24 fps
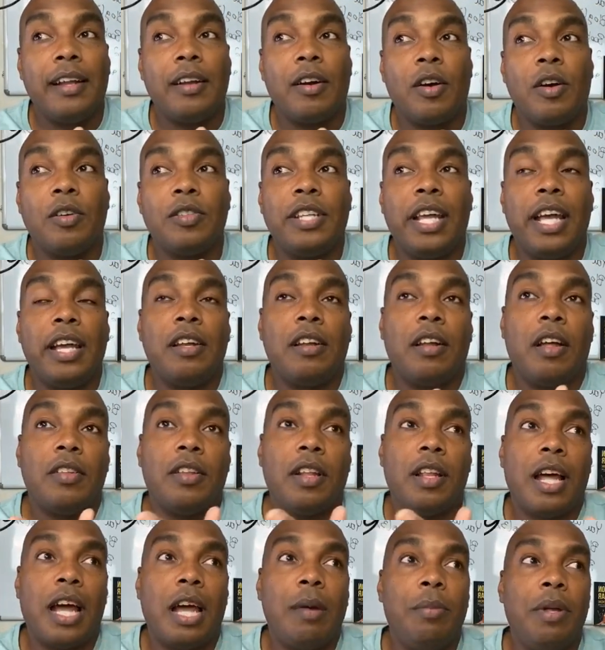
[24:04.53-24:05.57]
are taking on the
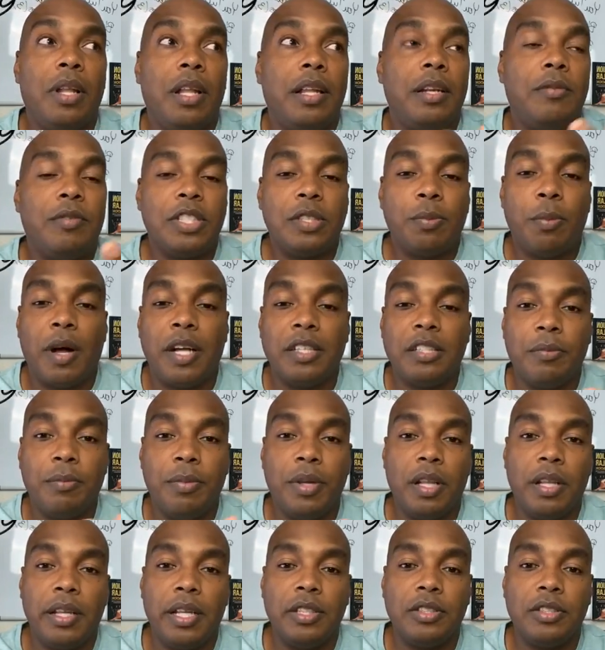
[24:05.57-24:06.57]
liability and responsibility.